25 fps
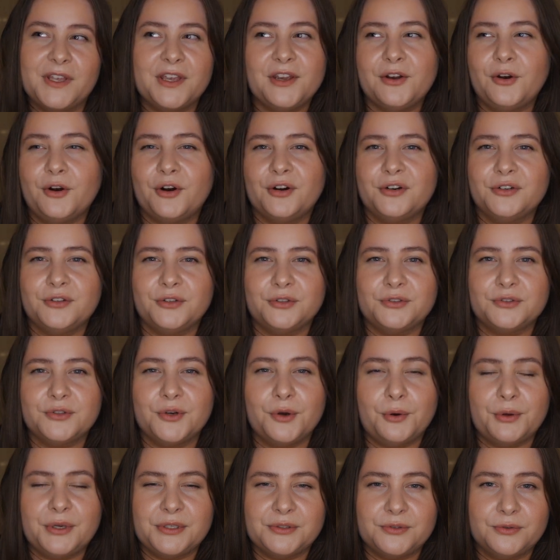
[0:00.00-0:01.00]
they are not
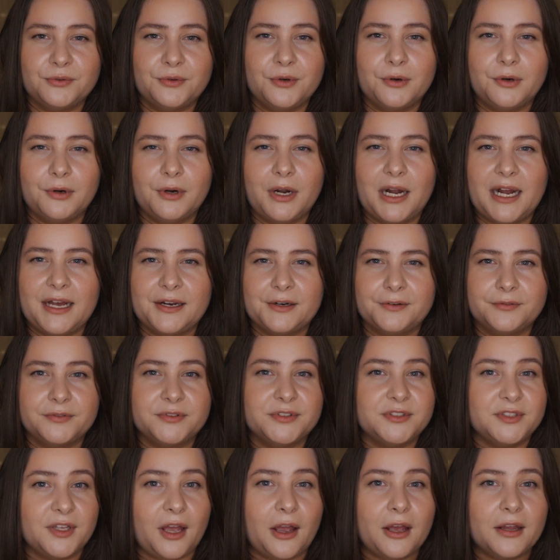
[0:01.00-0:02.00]
going to go out of
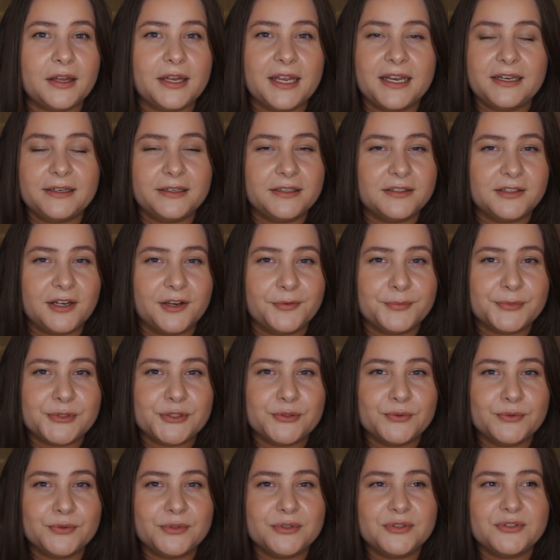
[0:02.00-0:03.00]
style anytime
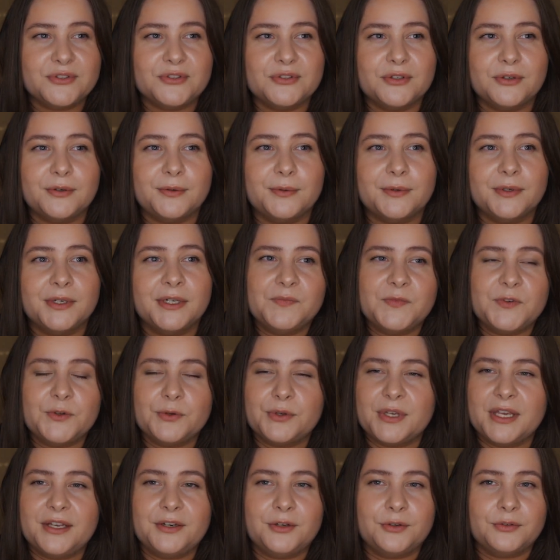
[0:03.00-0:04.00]
soon, so
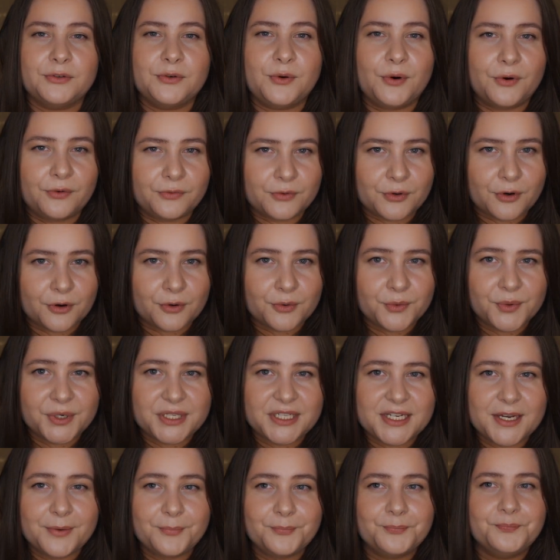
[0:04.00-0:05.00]
you cannot go wrong
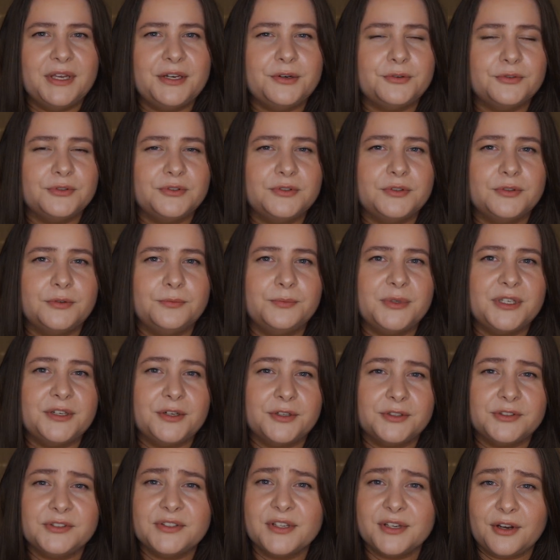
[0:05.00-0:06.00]
with them. And also
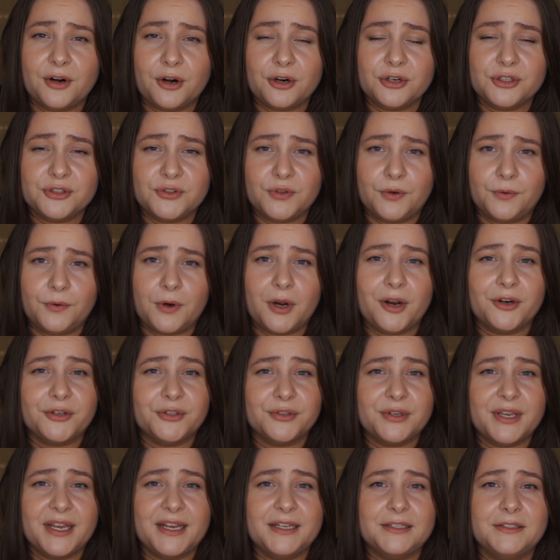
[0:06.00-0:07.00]
because they are so
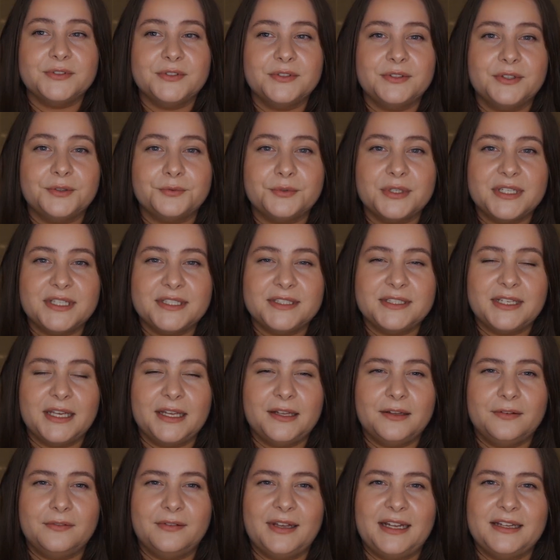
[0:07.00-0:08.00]
hard to get, so the
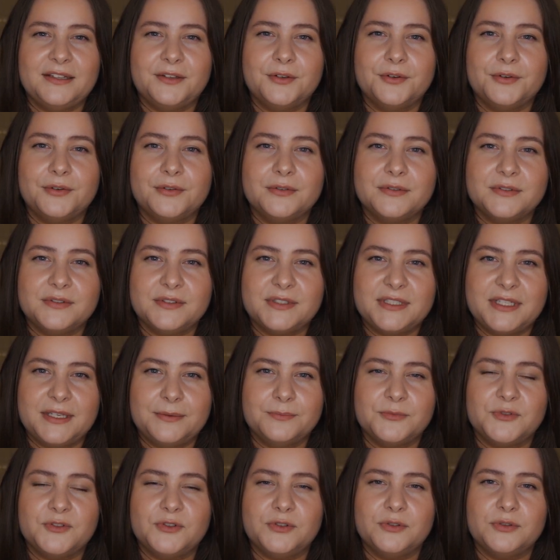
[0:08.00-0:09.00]
resale value
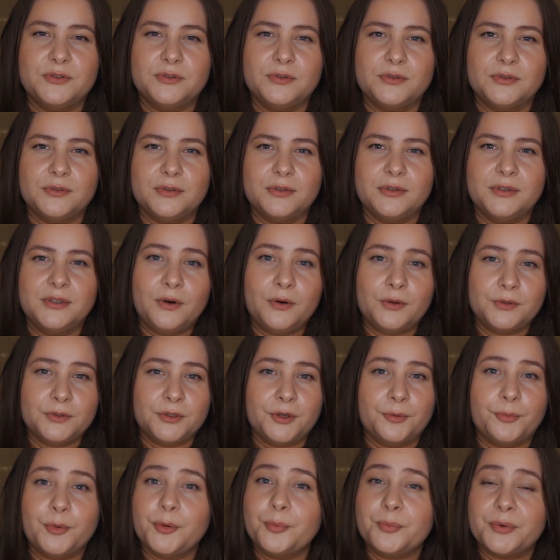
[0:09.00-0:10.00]
seems to
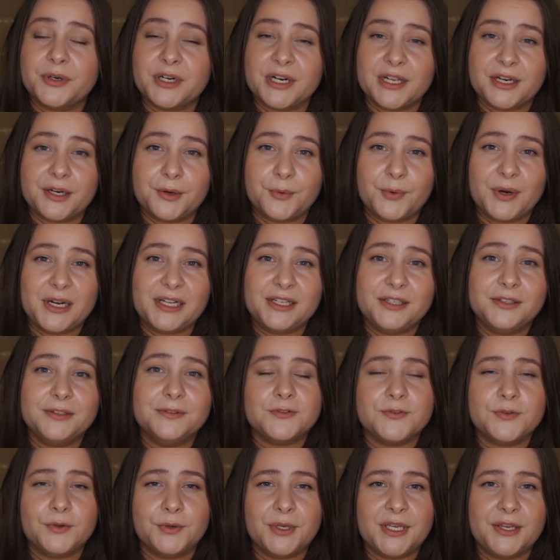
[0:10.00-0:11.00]
hold up pretty
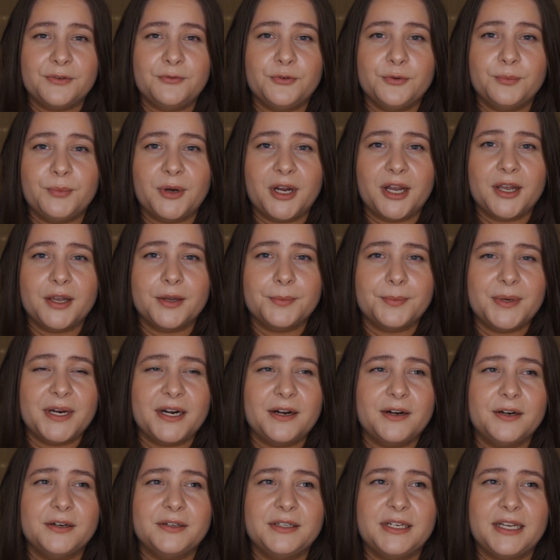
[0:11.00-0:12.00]
well. So if you buy a
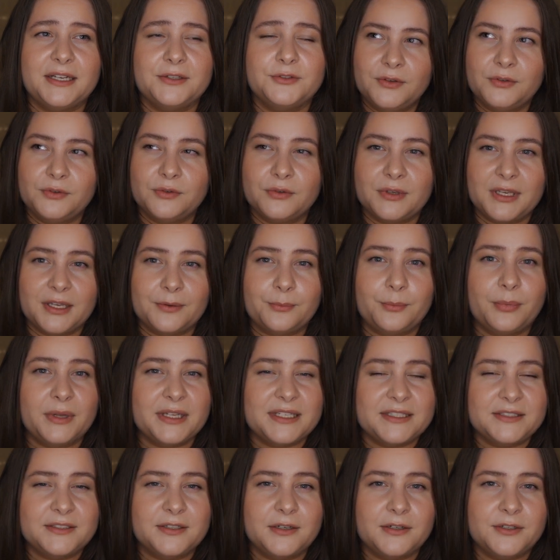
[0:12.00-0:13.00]
pair that you get
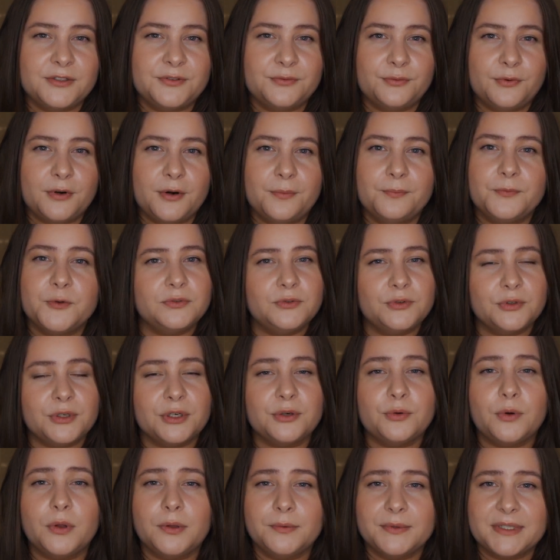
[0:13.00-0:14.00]
blisters from, you
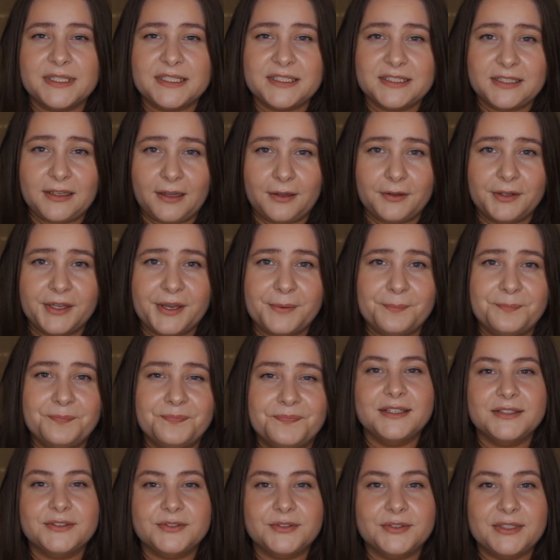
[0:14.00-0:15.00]
can always sell
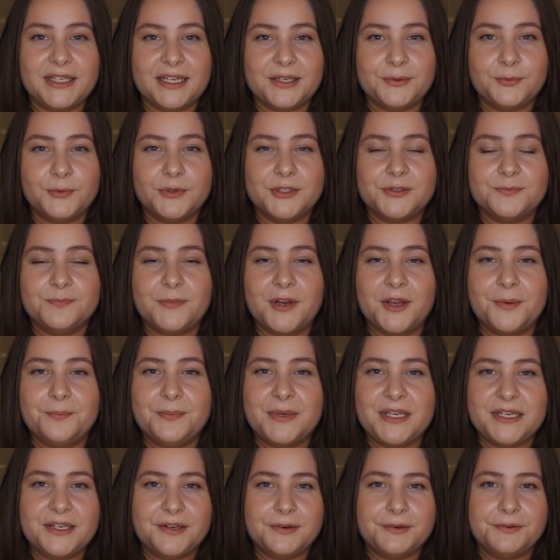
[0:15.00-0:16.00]
them. So that was my
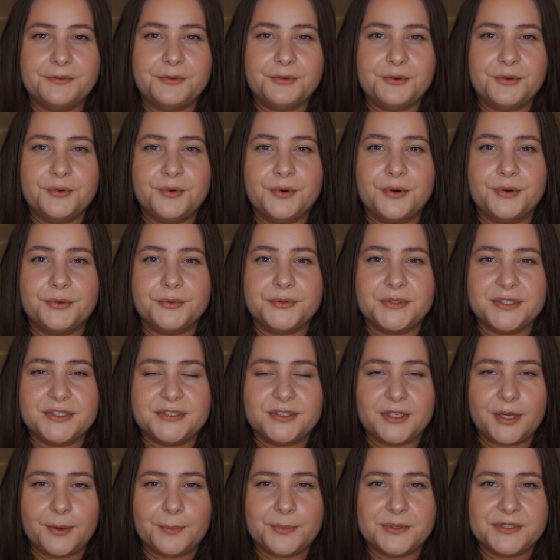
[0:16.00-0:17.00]
mini review of the
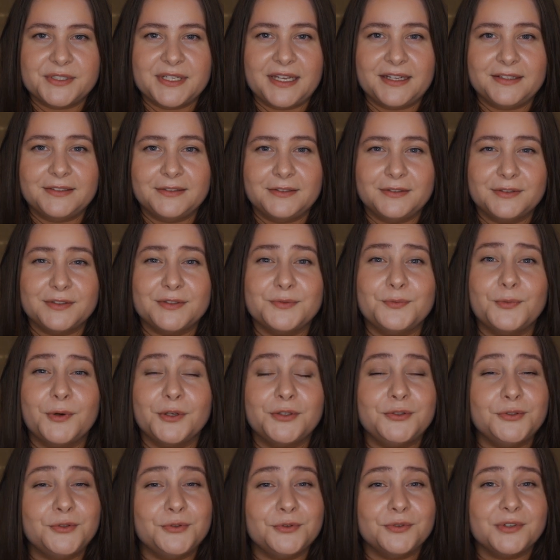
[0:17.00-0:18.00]
Cypher sandals.
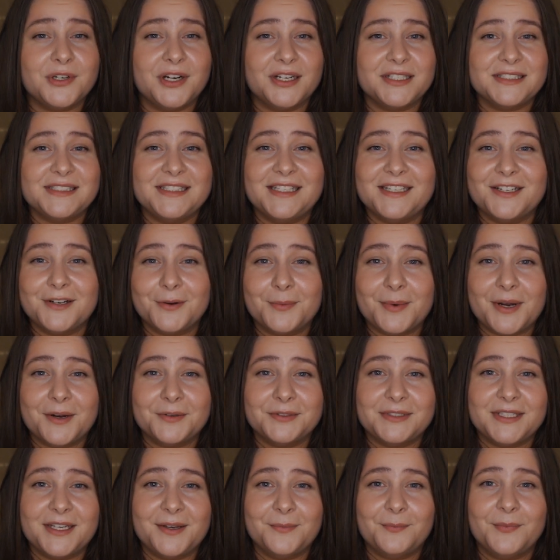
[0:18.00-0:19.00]
What do you guys think
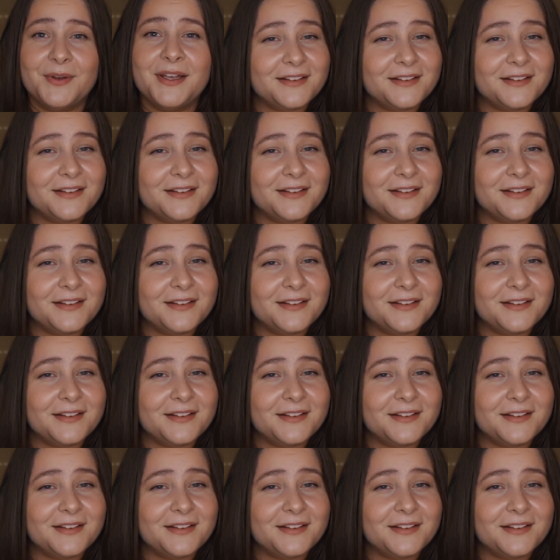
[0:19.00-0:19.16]
about them?